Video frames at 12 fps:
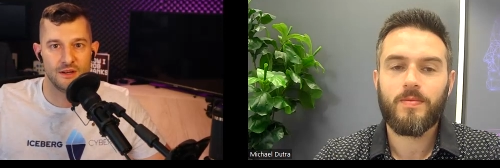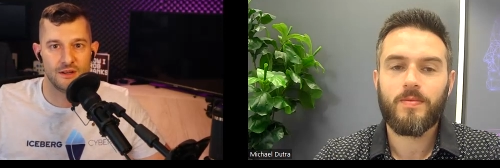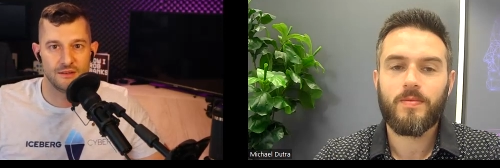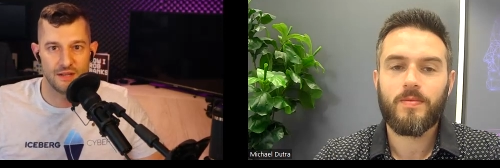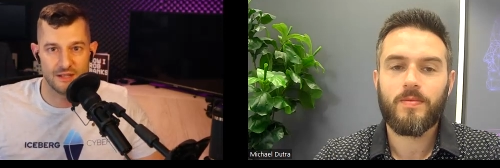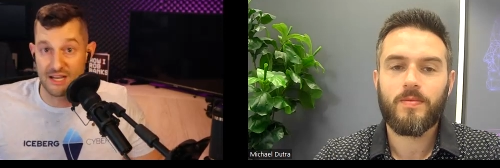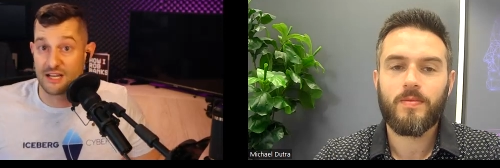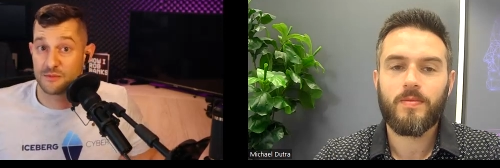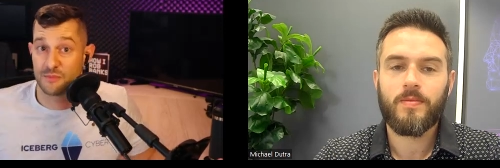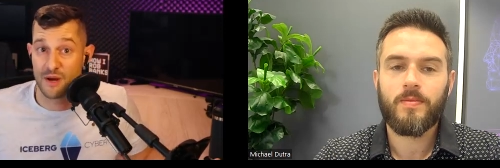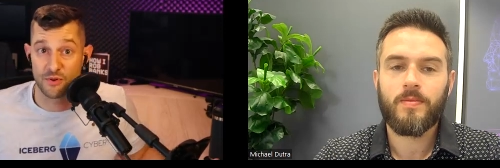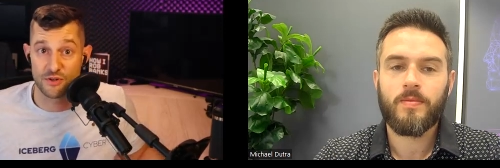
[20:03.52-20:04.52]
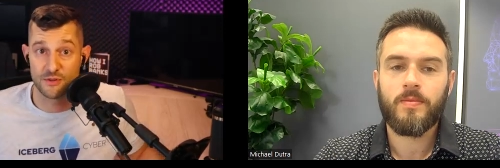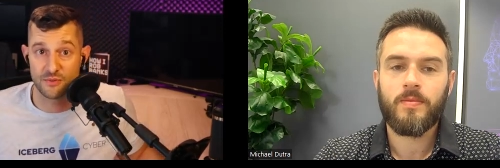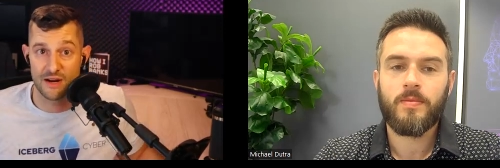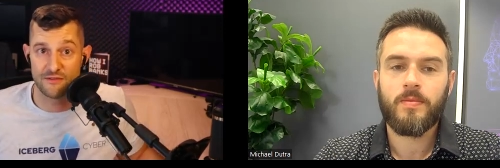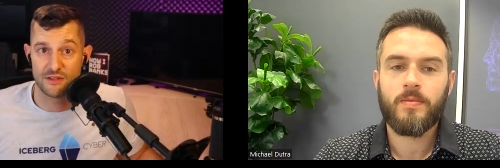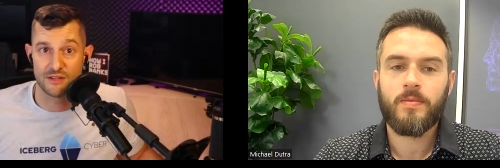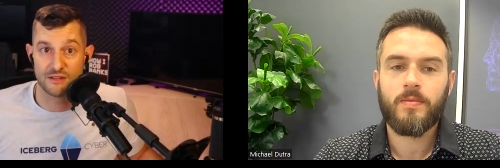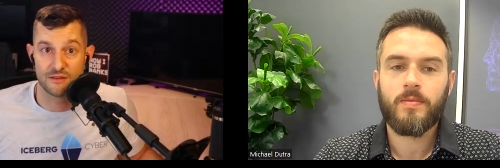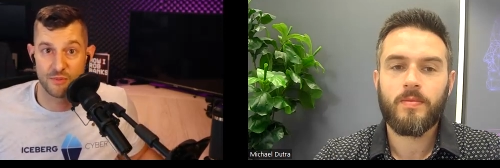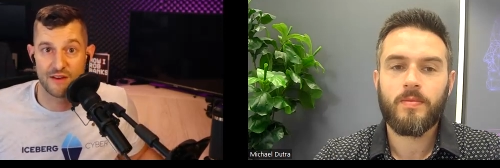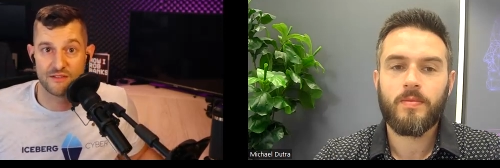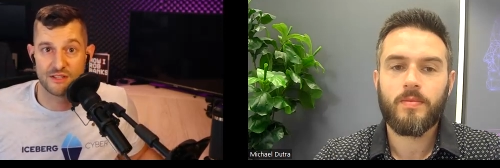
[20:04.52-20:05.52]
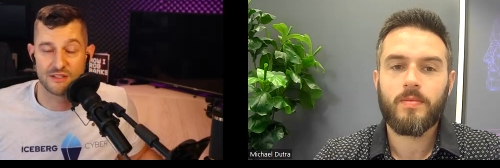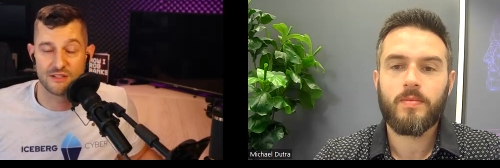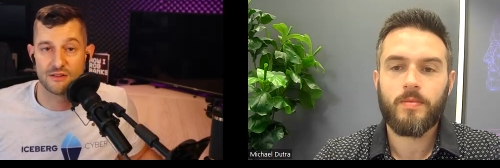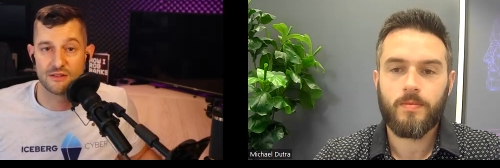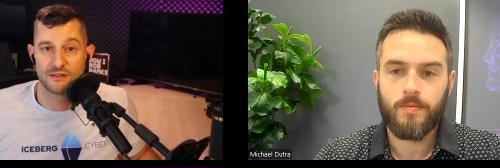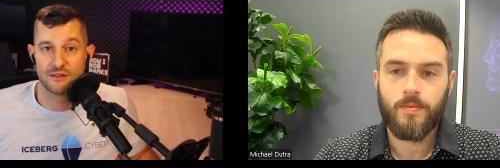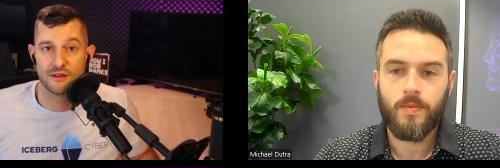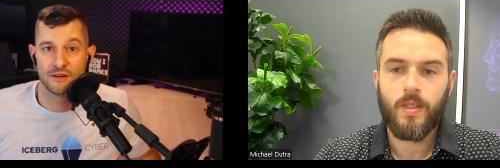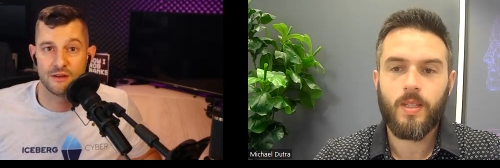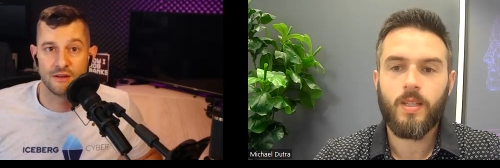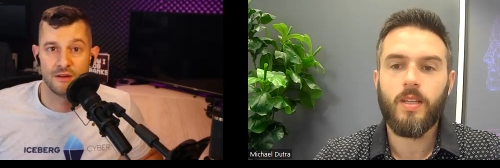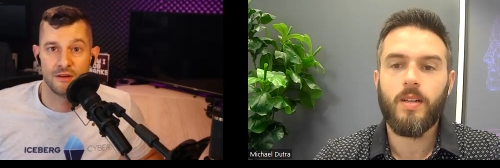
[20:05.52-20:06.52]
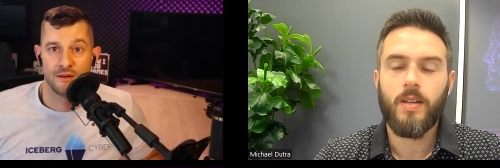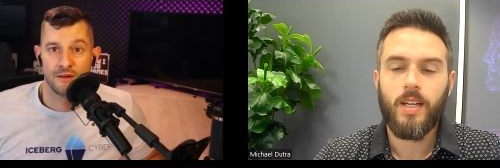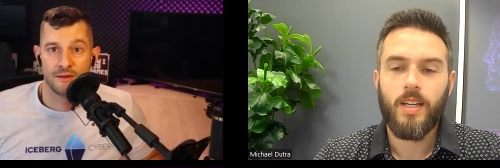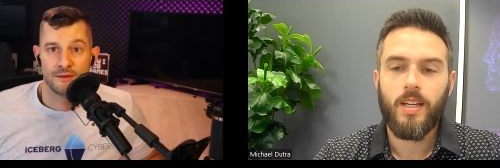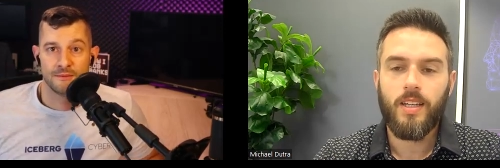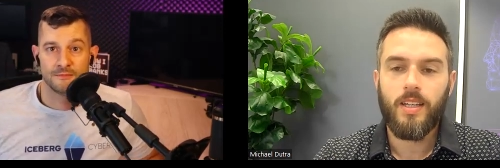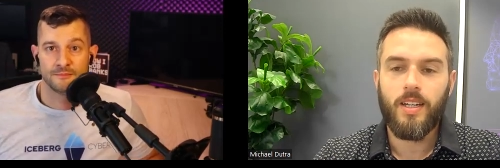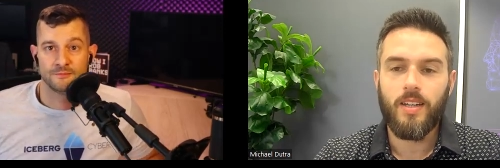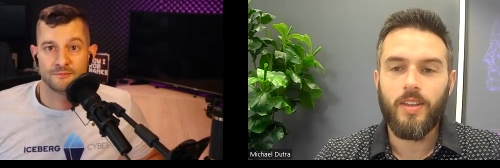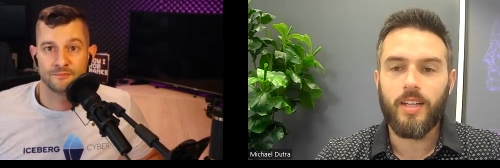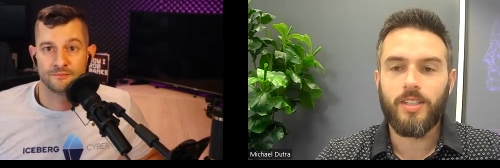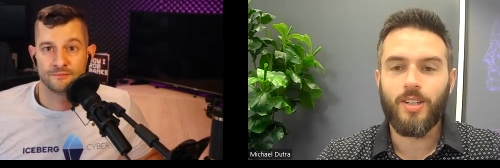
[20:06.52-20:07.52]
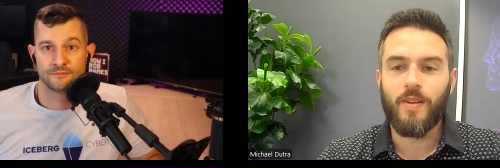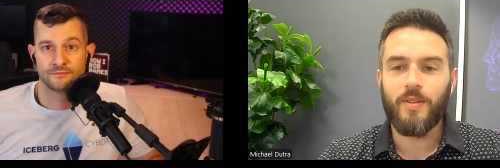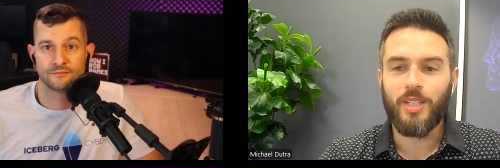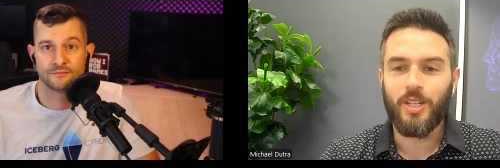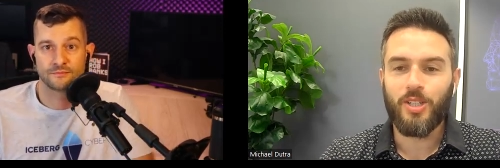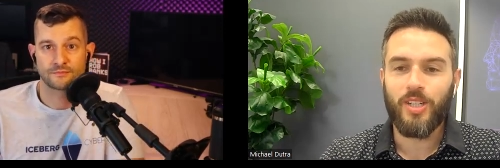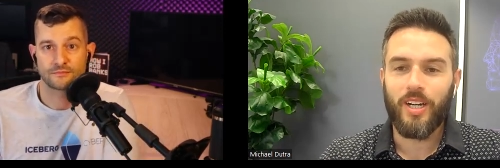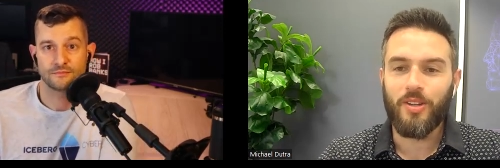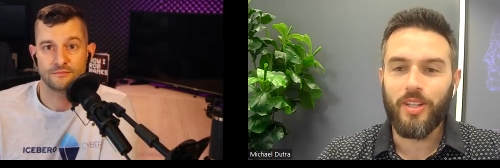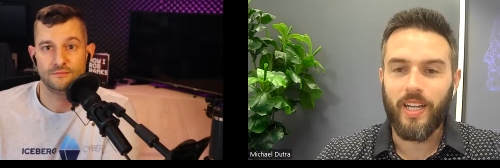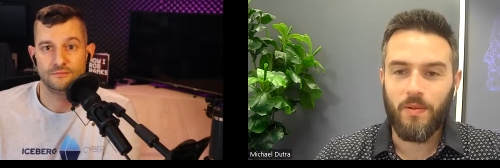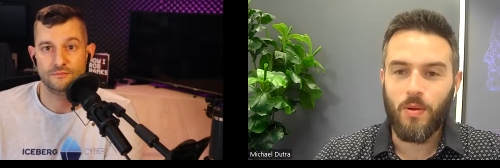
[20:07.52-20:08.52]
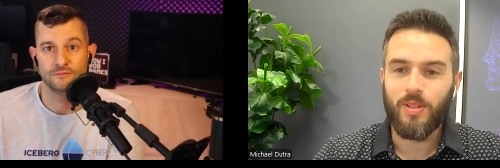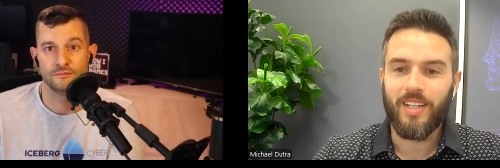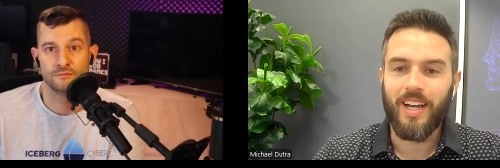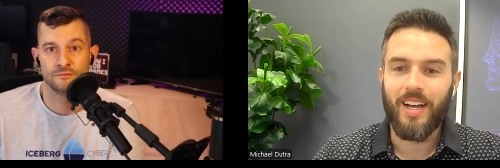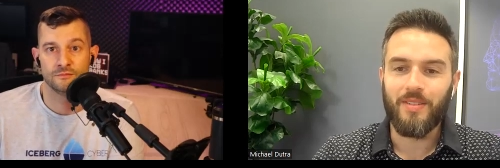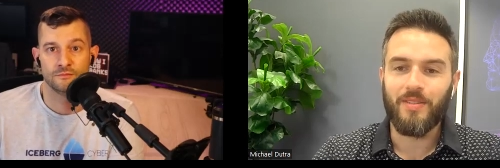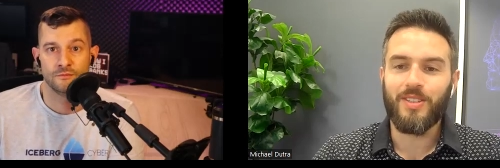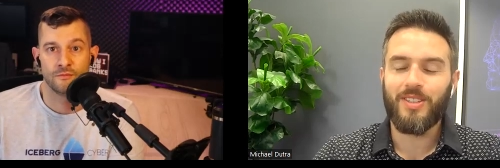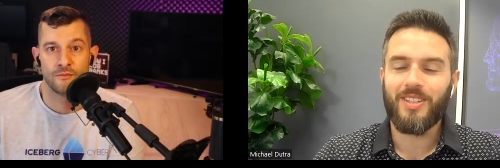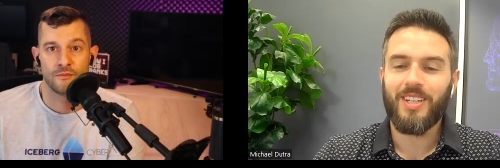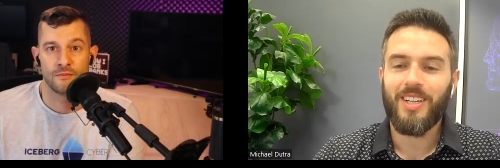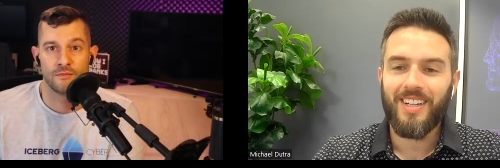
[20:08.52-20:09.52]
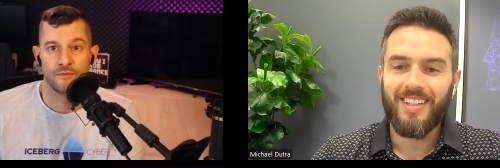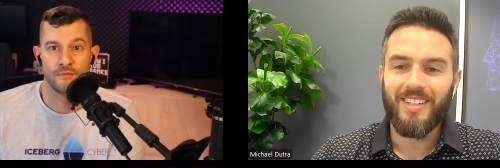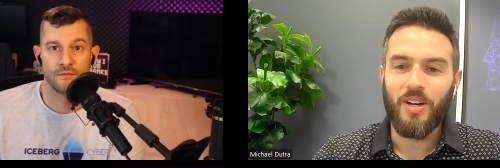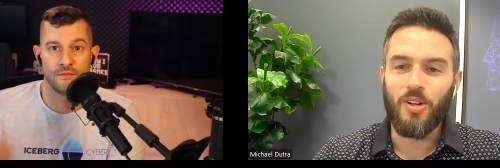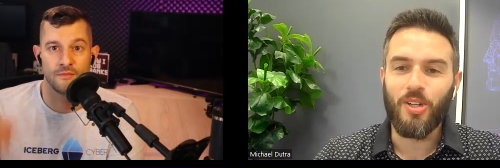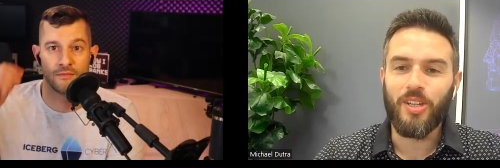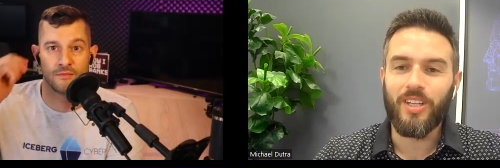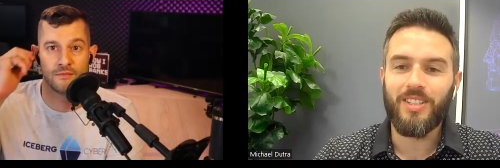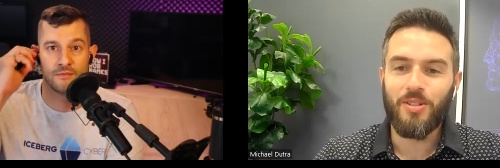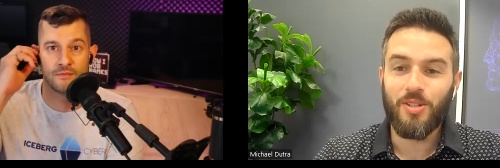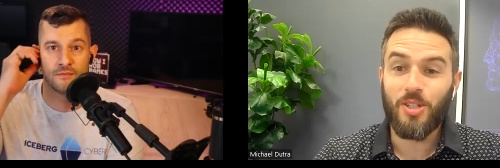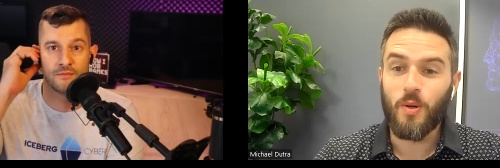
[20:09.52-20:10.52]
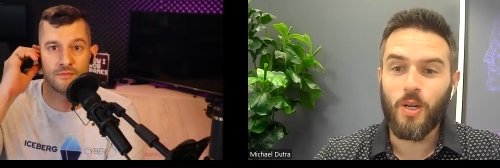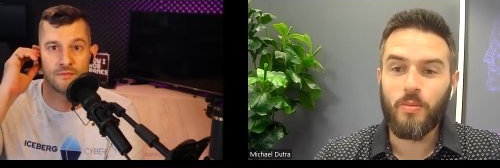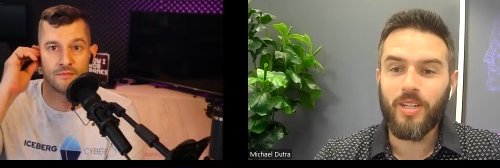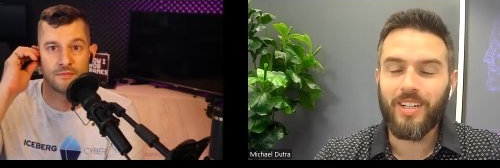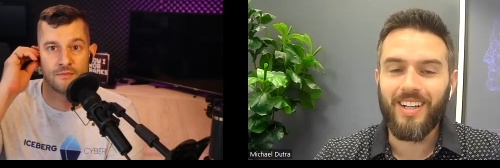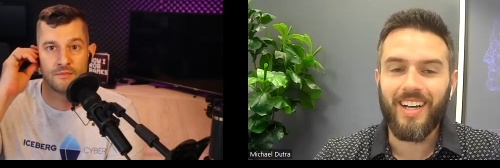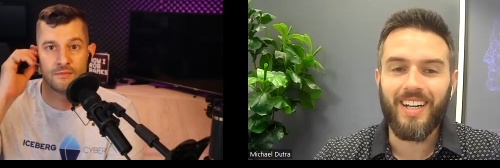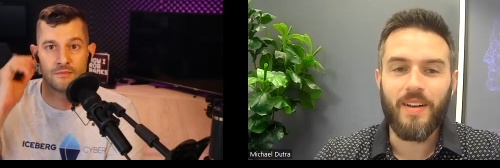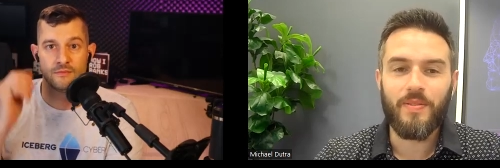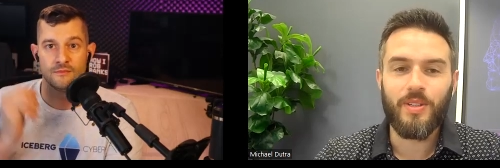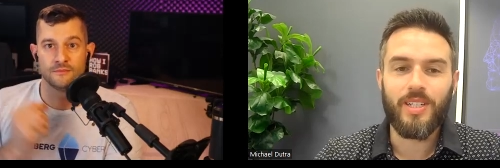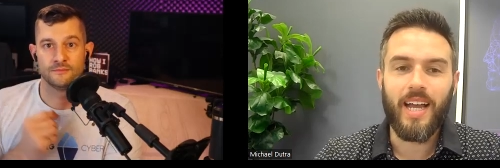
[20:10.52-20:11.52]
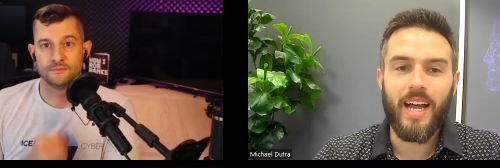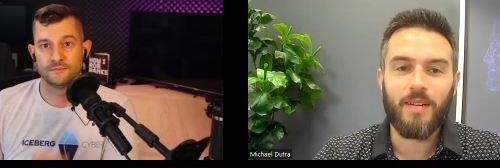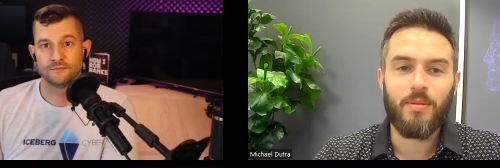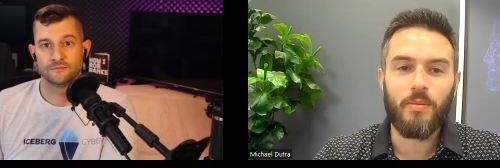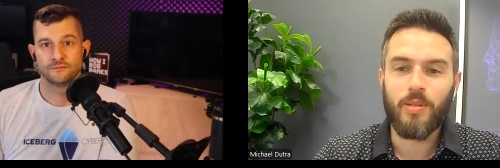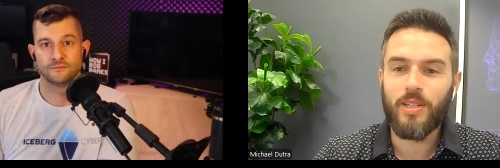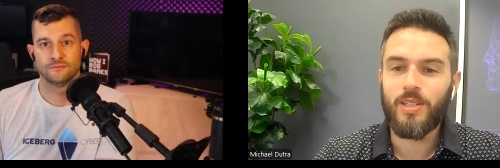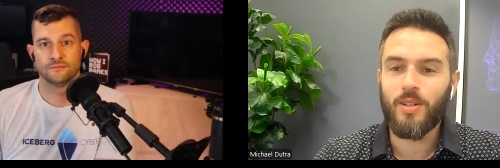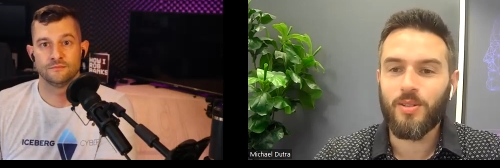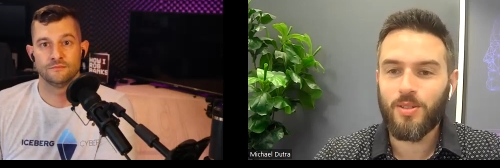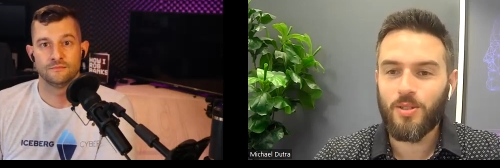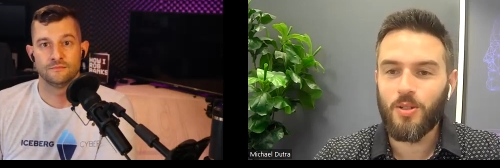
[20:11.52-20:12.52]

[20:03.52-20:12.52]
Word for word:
Speaker 1: that takes my personal privacy privacy seriously.
Speaker 2: Yeah. Yeah. That's a conversation I don't think anyone wants to have is not only do you still want to be a client after this hack, but please don't